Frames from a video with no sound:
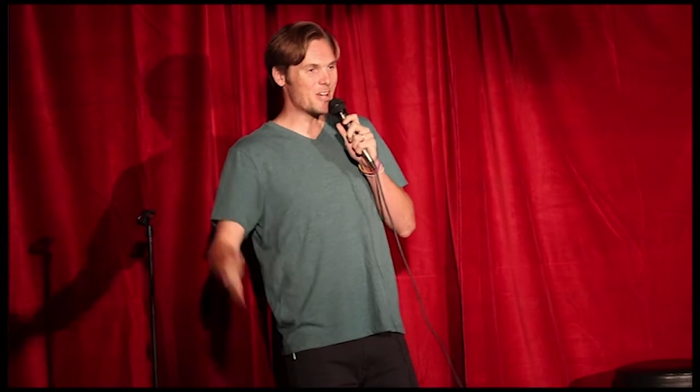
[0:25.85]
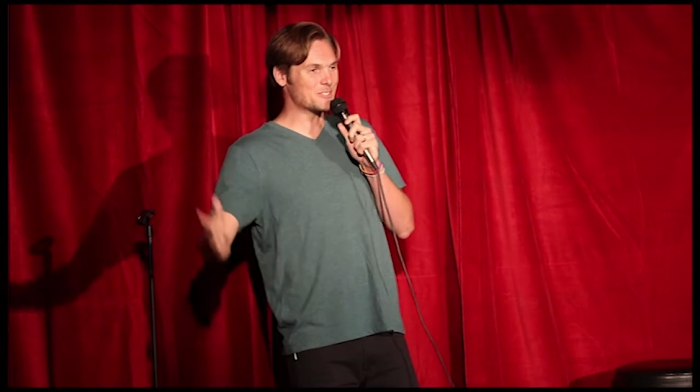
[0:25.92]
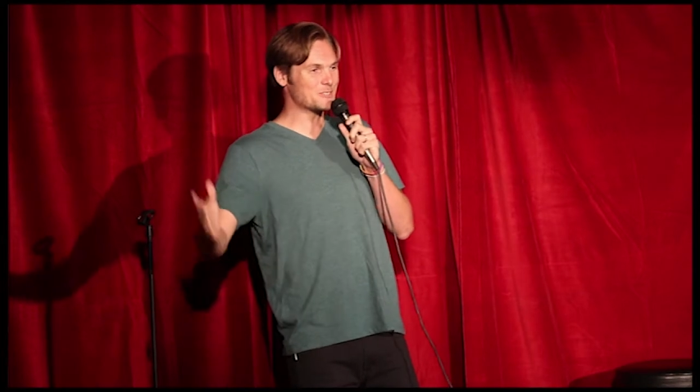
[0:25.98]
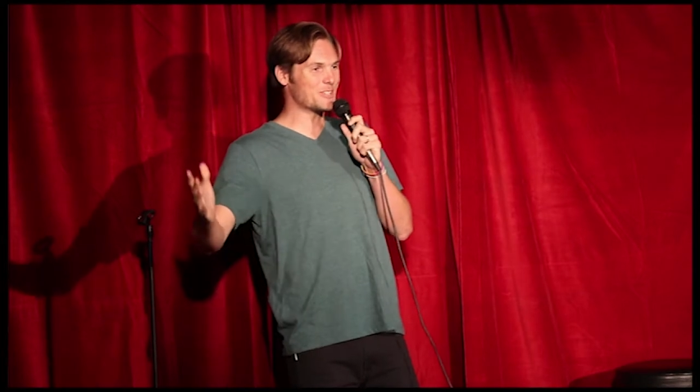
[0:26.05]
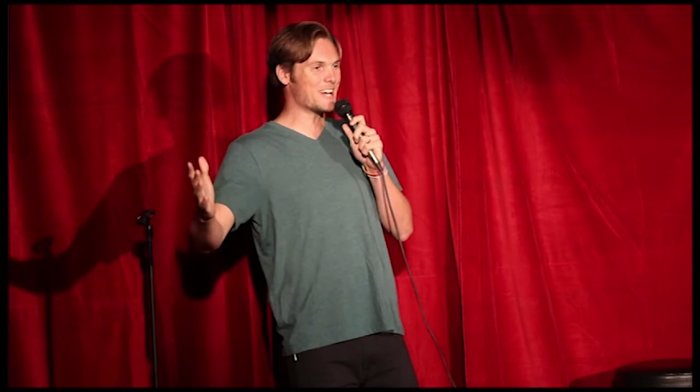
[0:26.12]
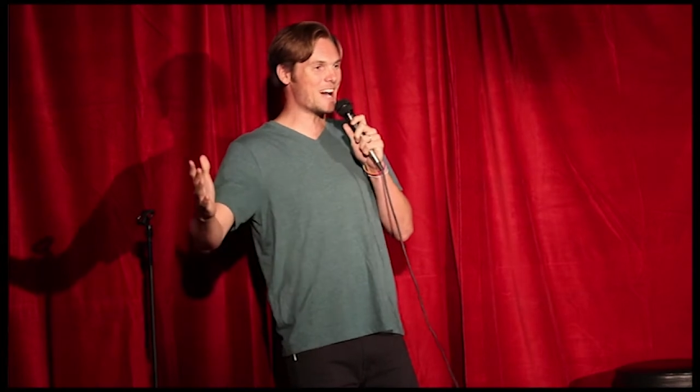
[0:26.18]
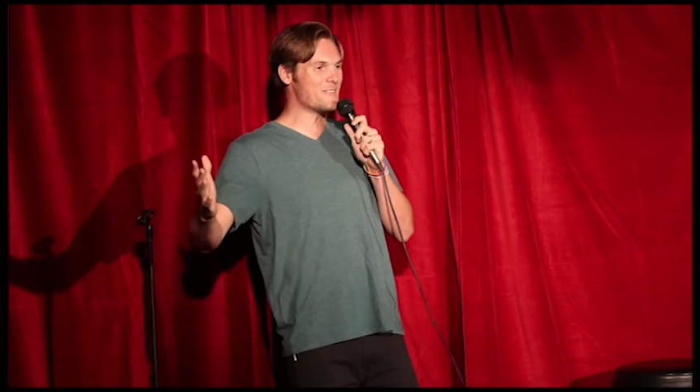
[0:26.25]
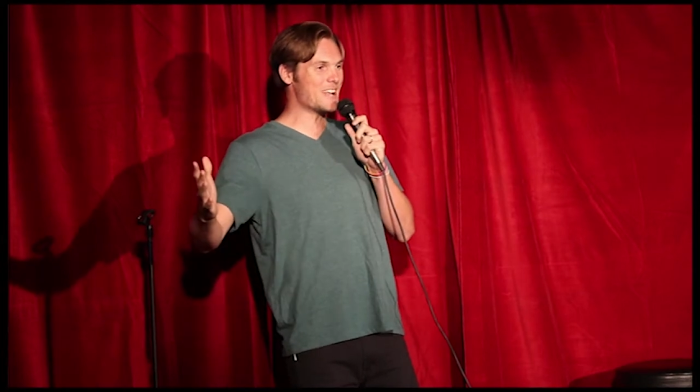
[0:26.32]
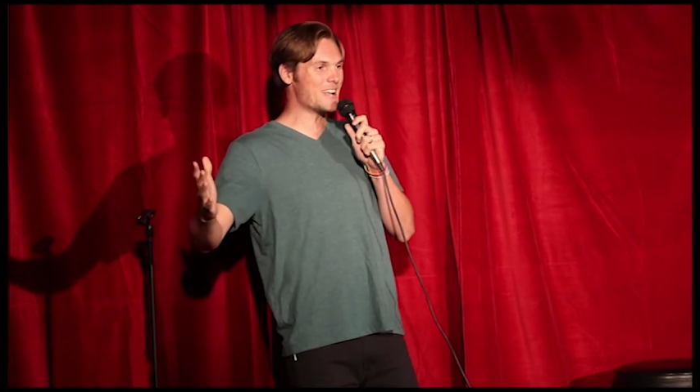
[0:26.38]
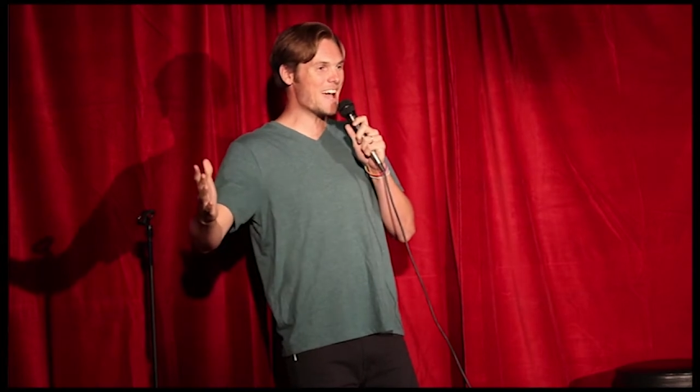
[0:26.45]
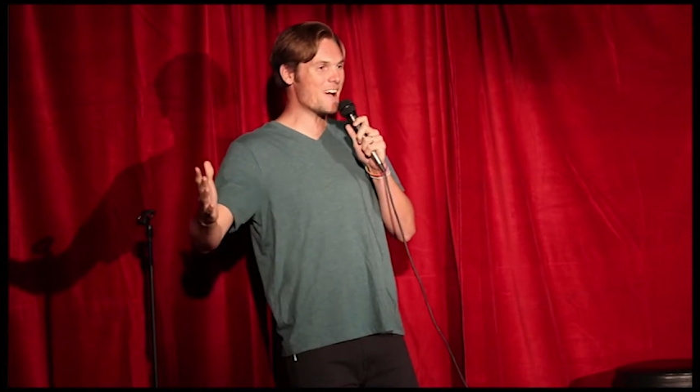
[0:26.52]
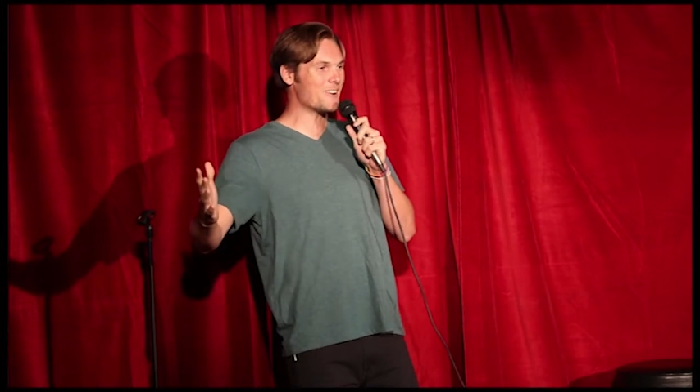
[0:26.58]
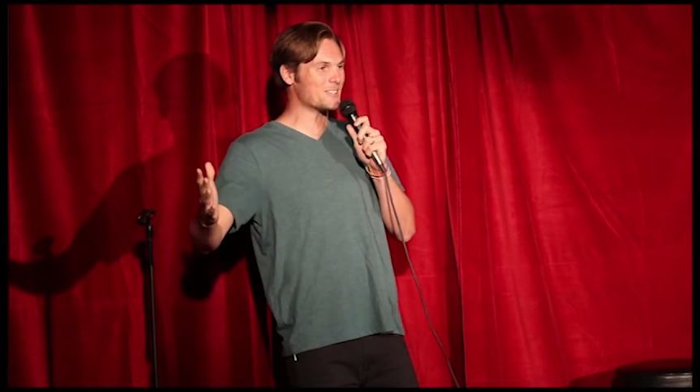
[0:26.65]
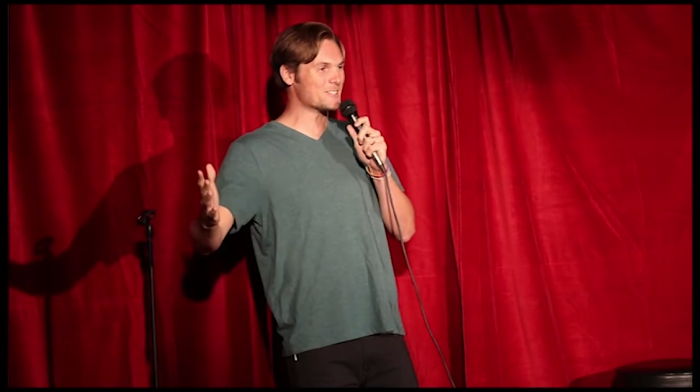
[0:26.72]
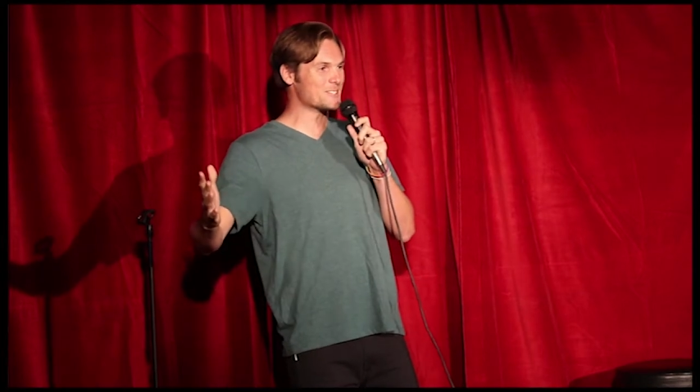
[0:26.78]
thanks for coming
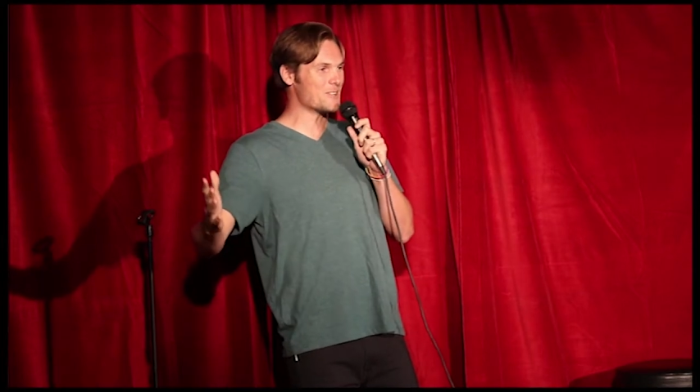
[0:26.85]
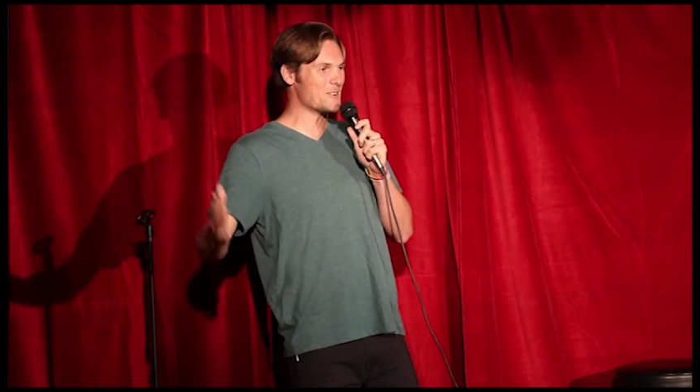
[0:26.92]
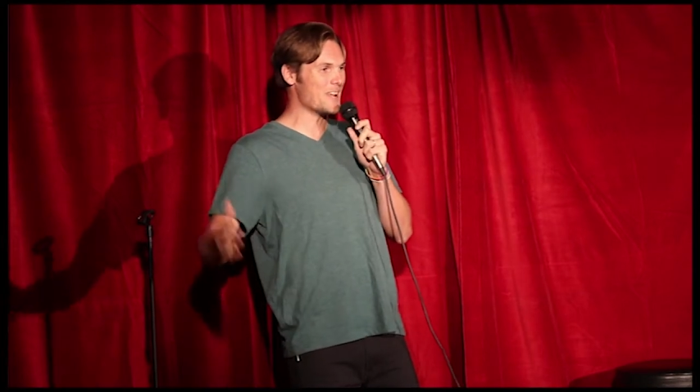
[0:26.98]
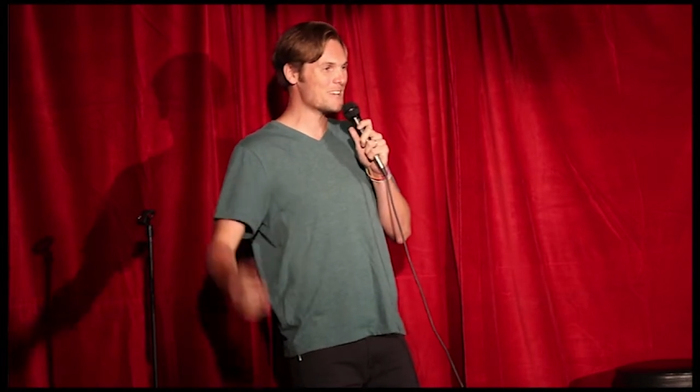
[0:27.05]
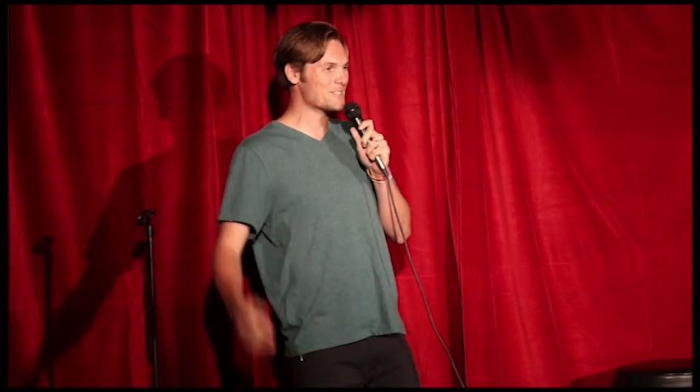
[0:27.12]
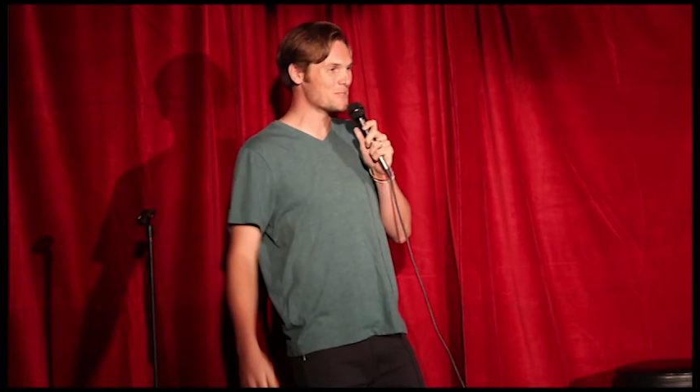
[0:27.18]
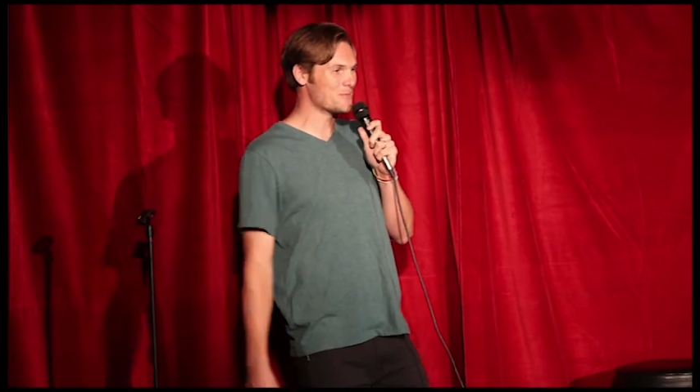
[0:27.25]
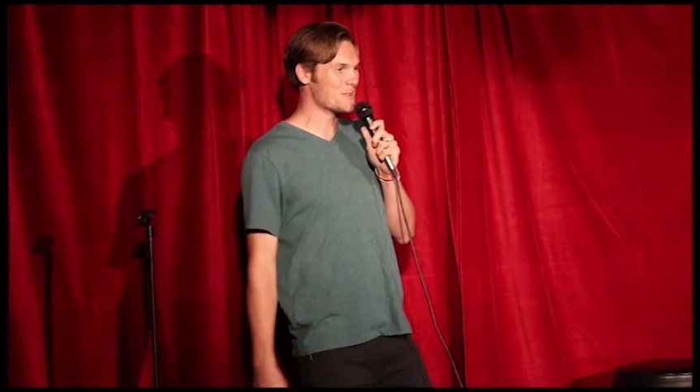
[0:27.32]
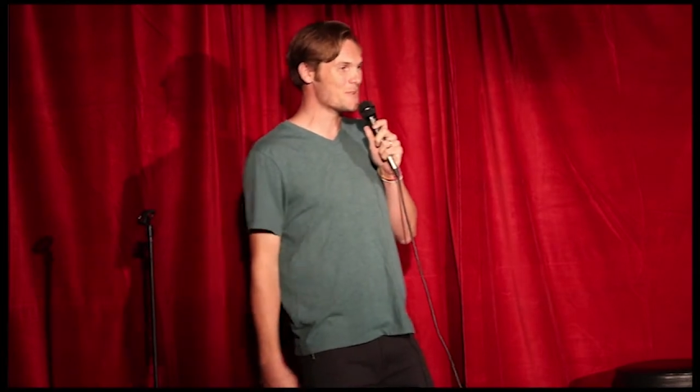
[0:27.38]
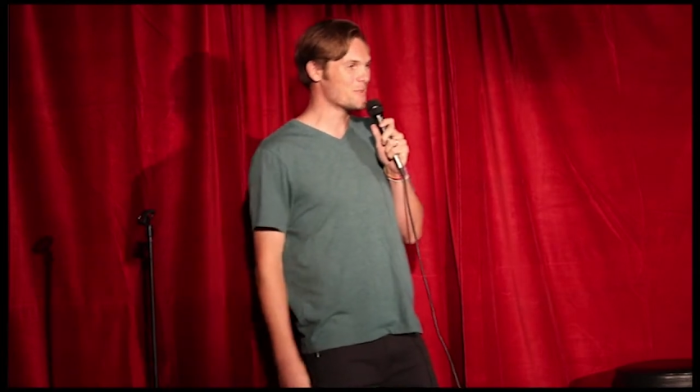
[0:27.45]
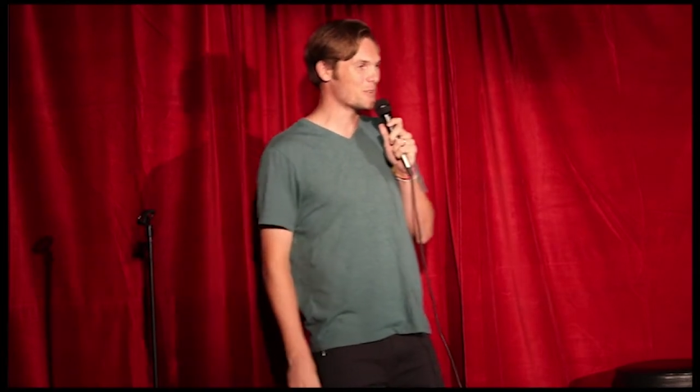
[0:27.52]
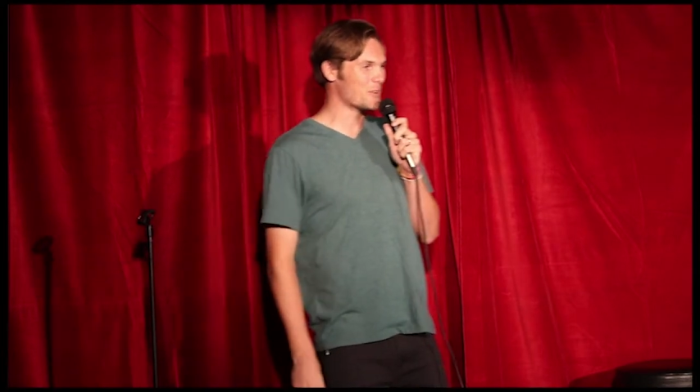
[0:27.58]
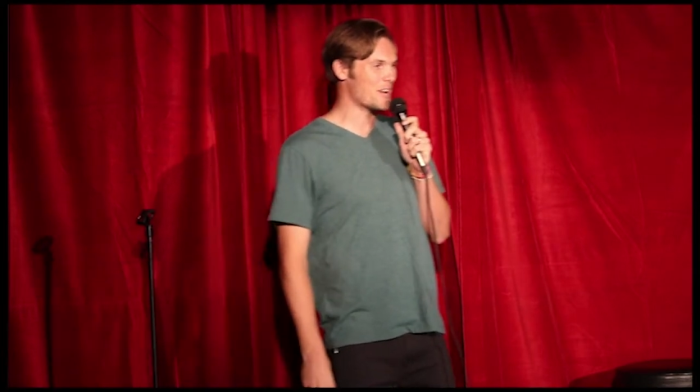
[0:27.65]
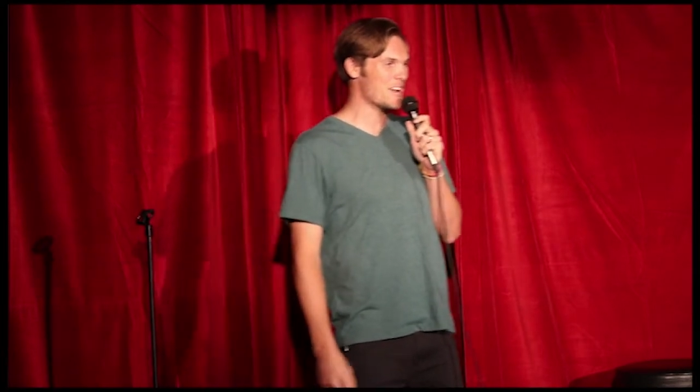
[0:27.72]
out. It's so nice when people are